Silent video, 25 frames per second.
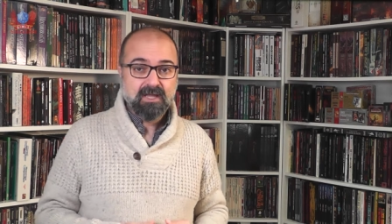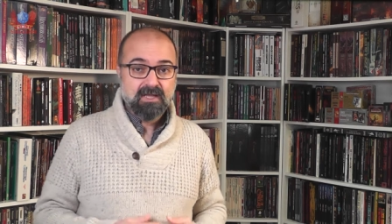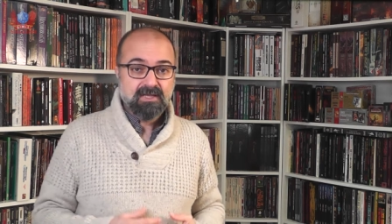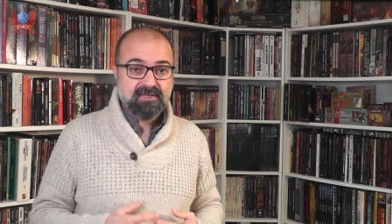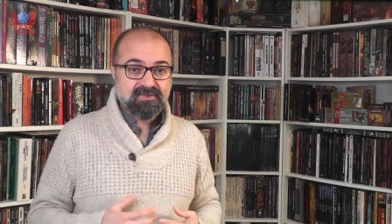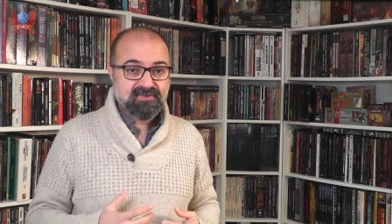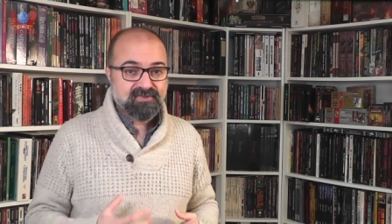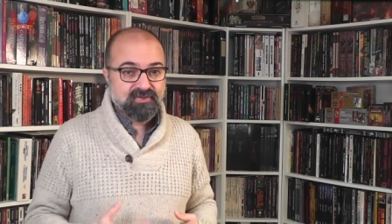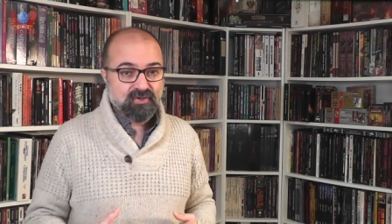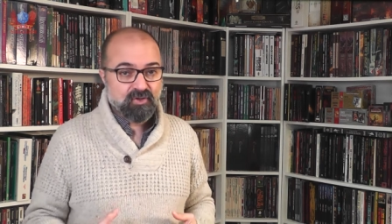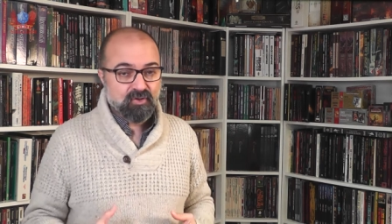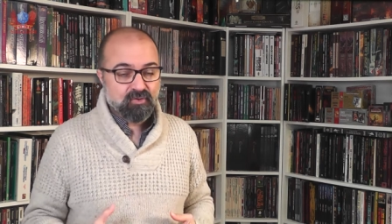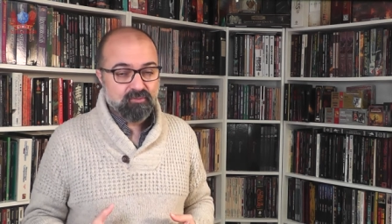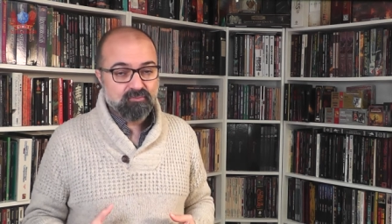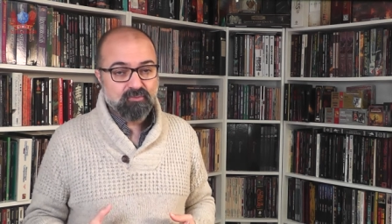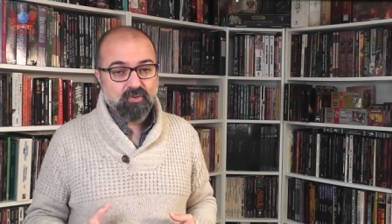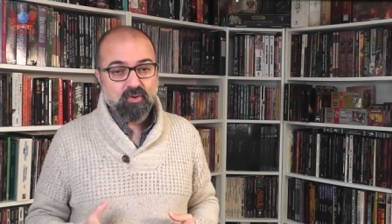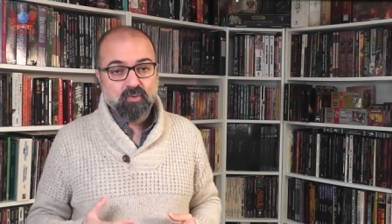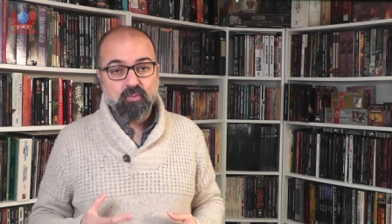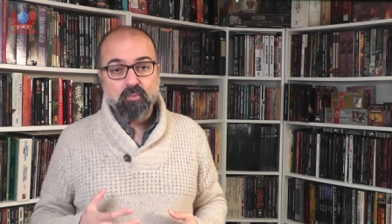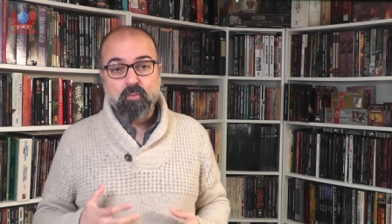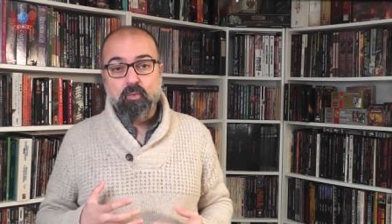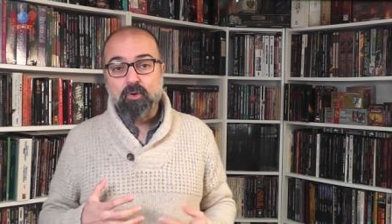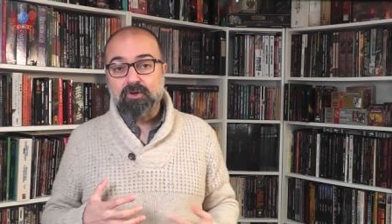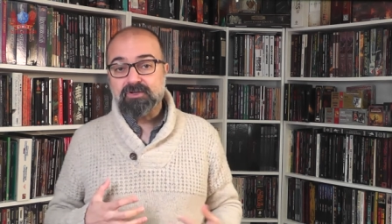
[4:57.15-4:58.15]

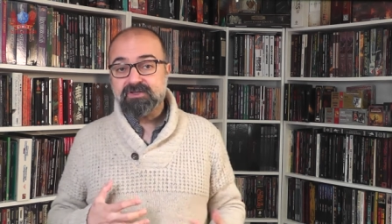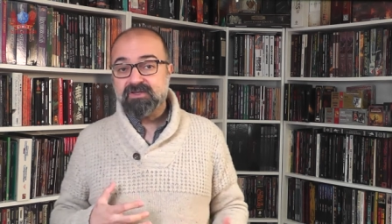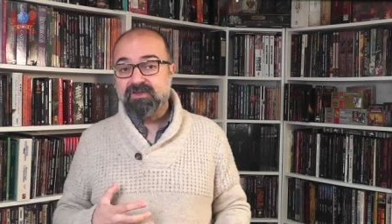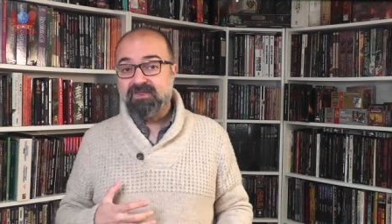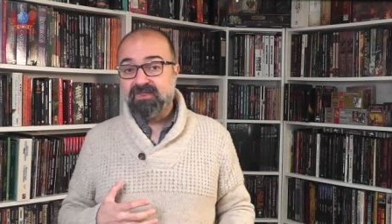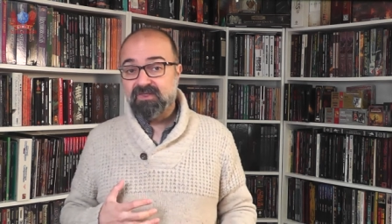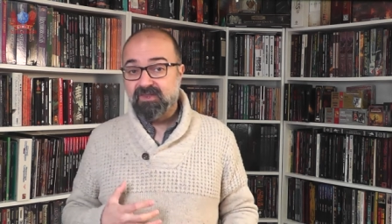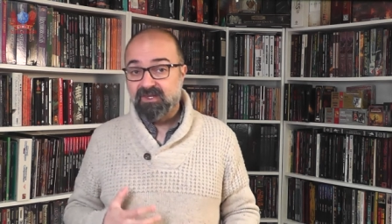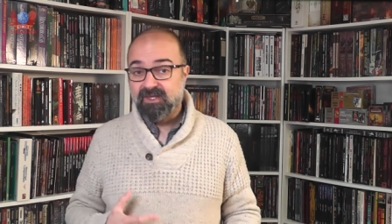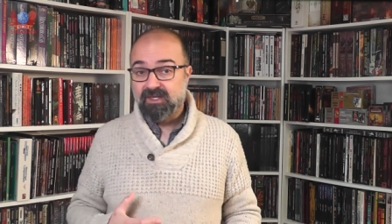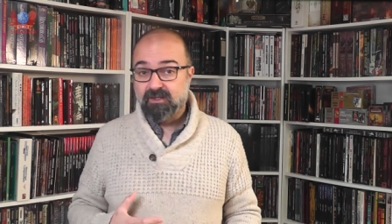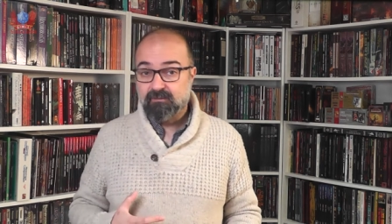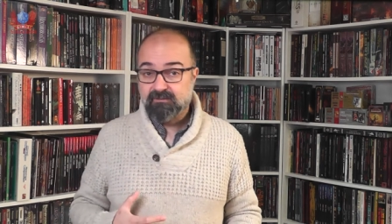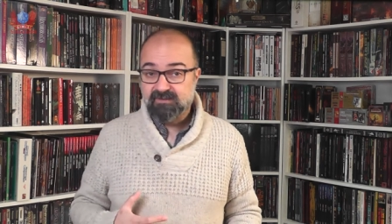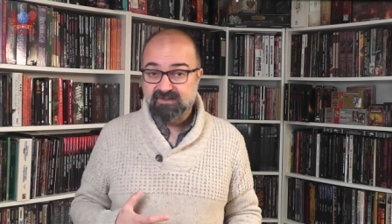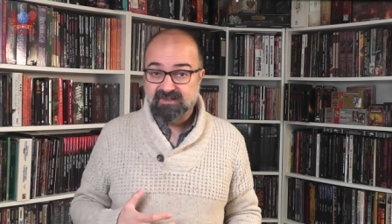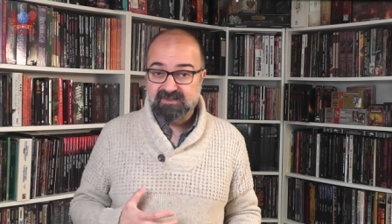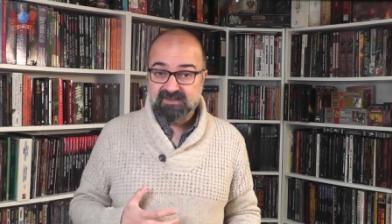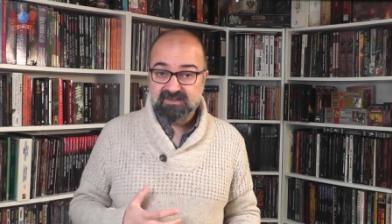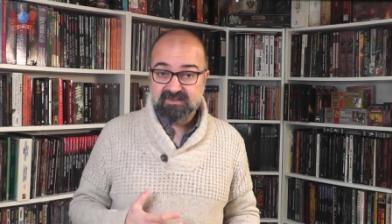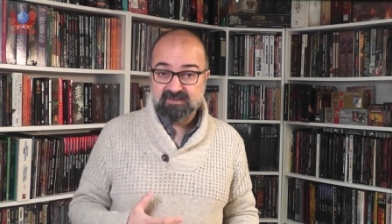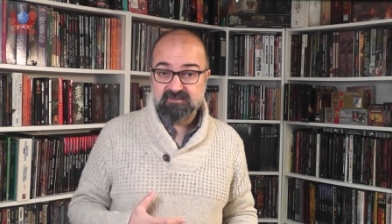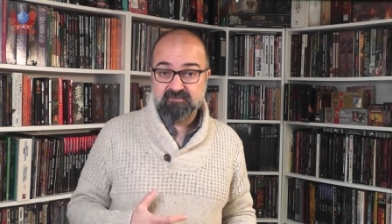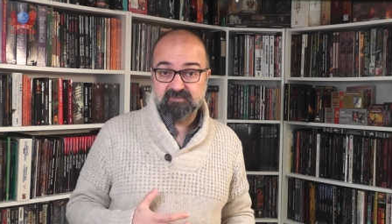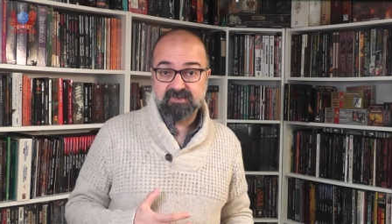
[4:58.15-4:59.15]
some water themes
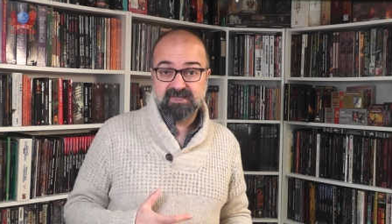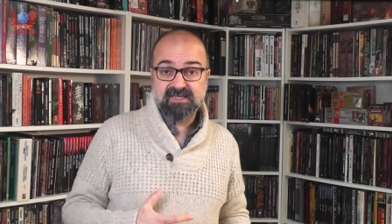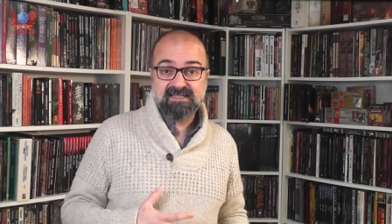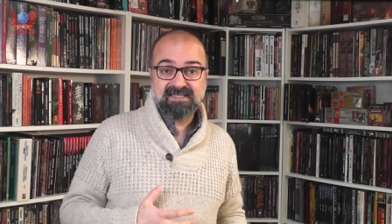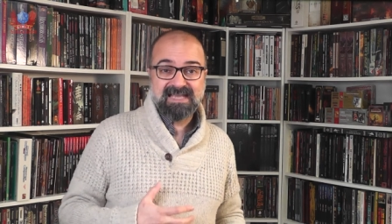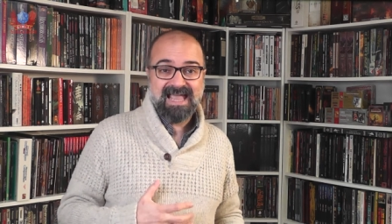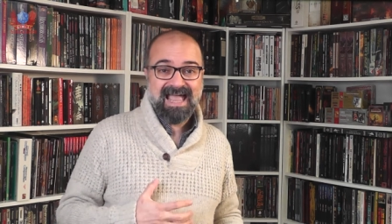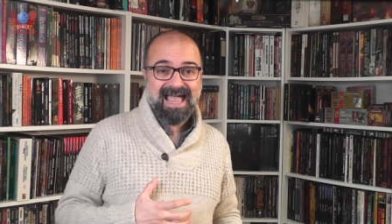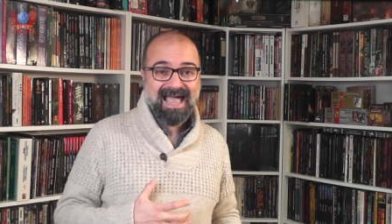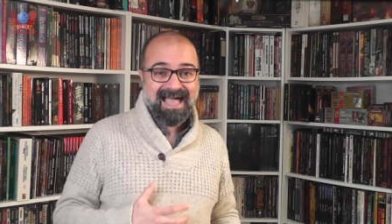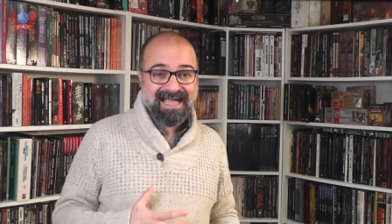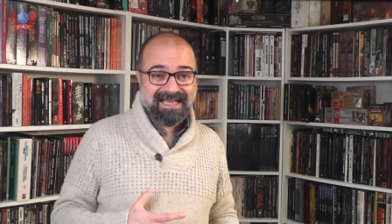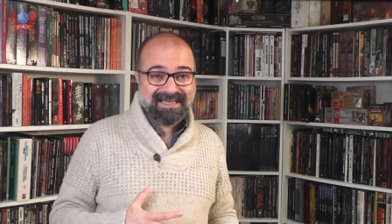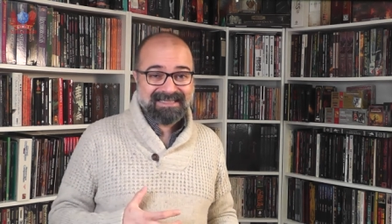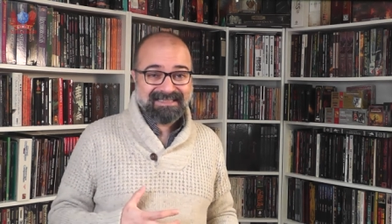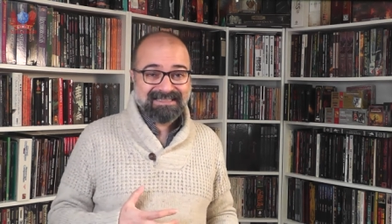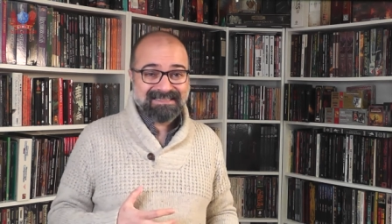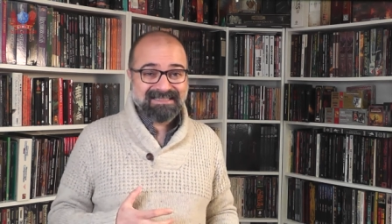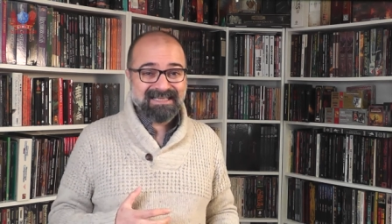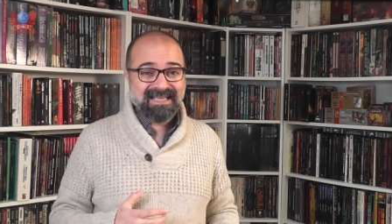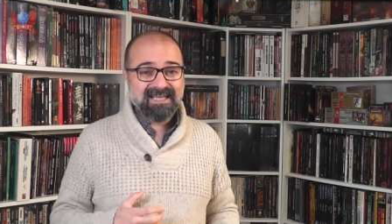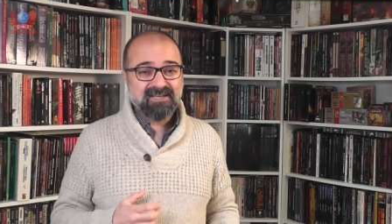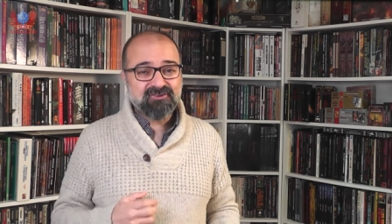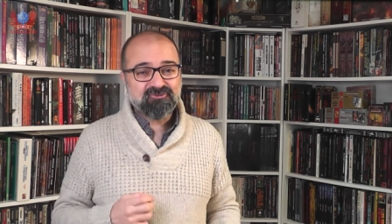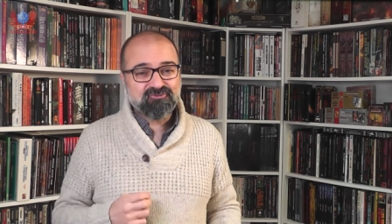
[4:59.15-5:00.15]
species, and
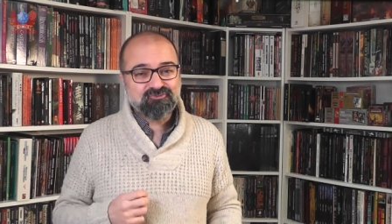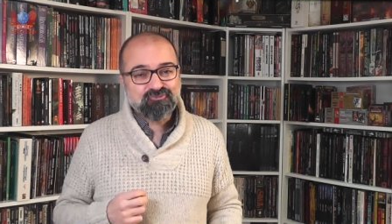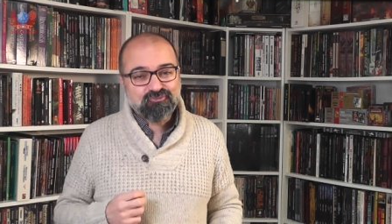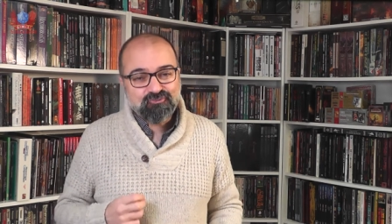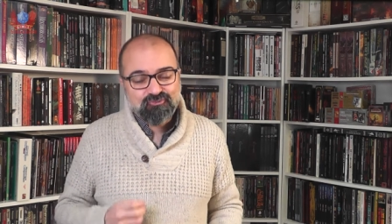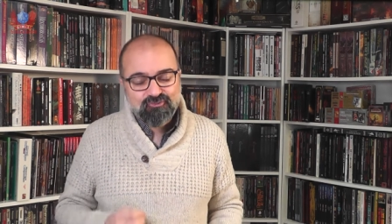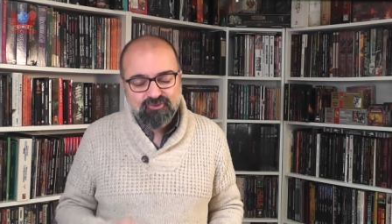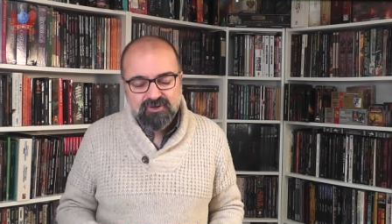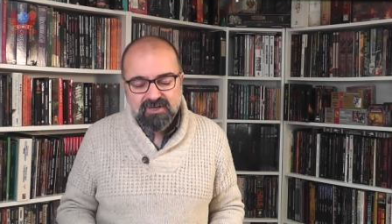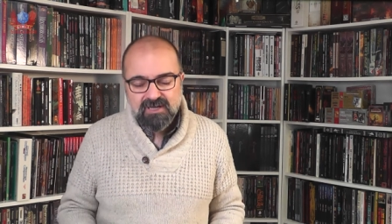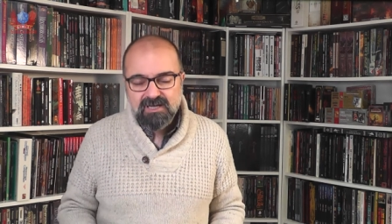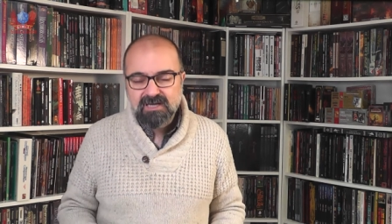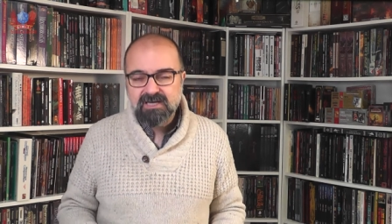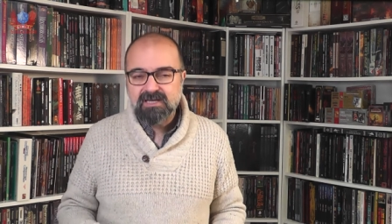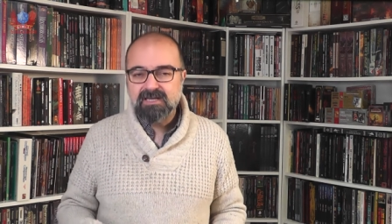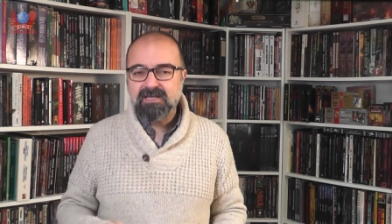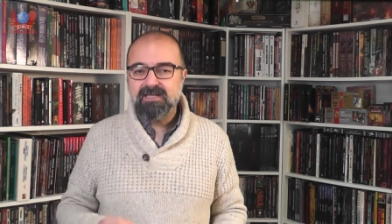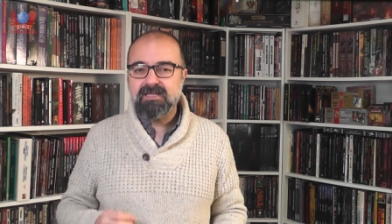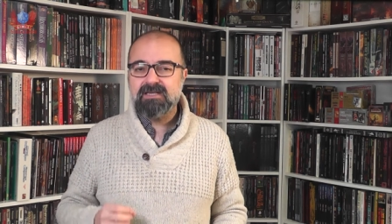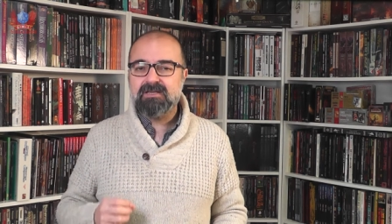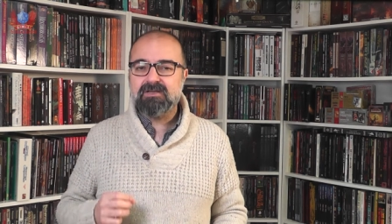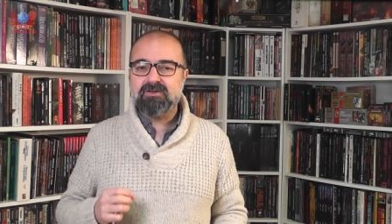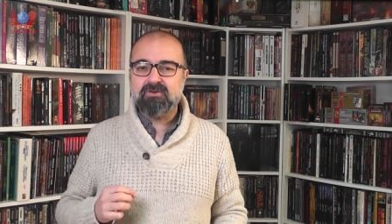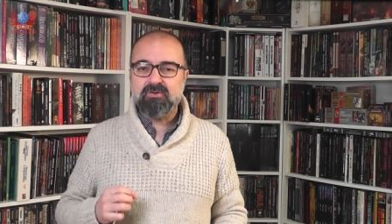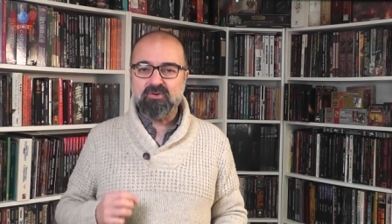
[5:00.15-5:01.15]
a
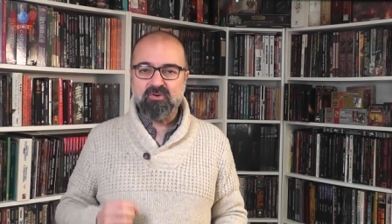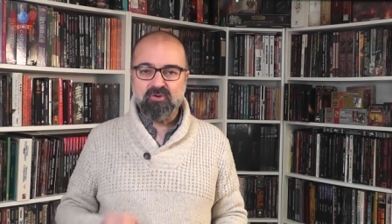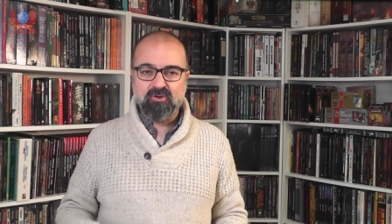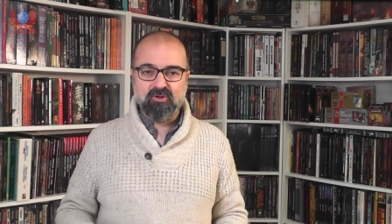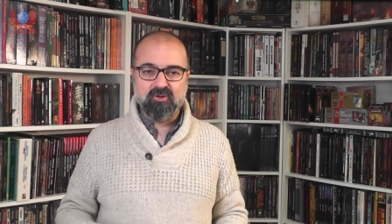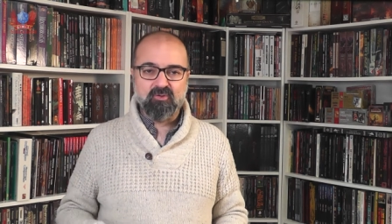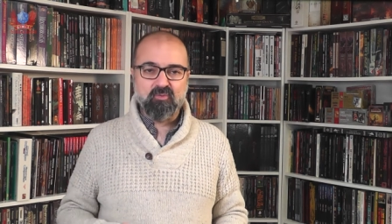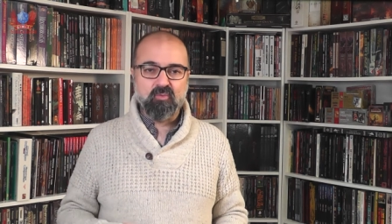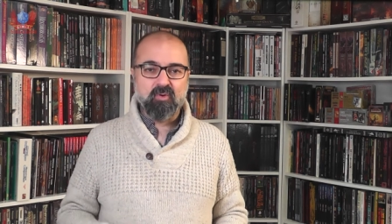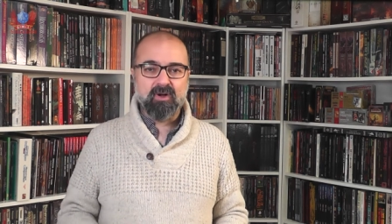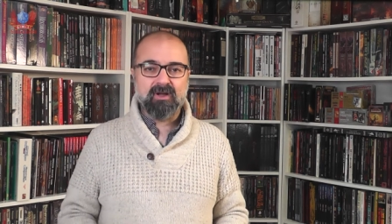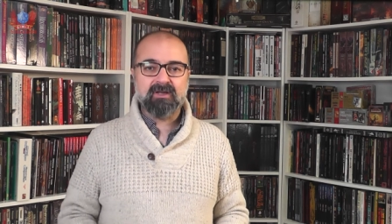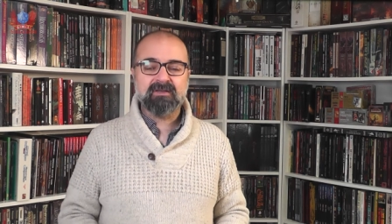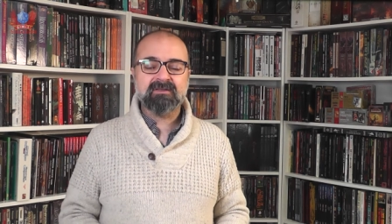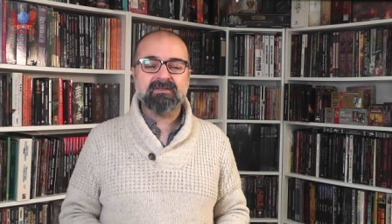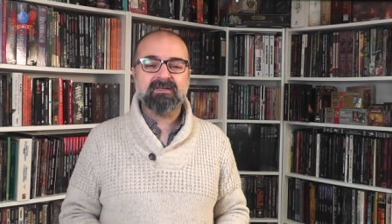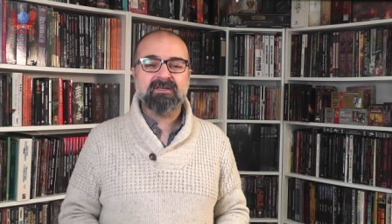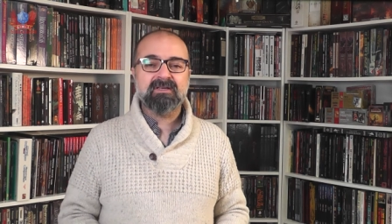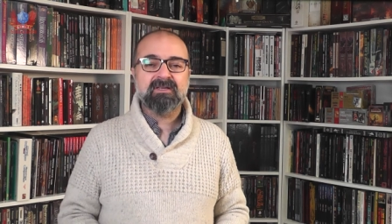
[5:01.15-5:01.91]
really cool one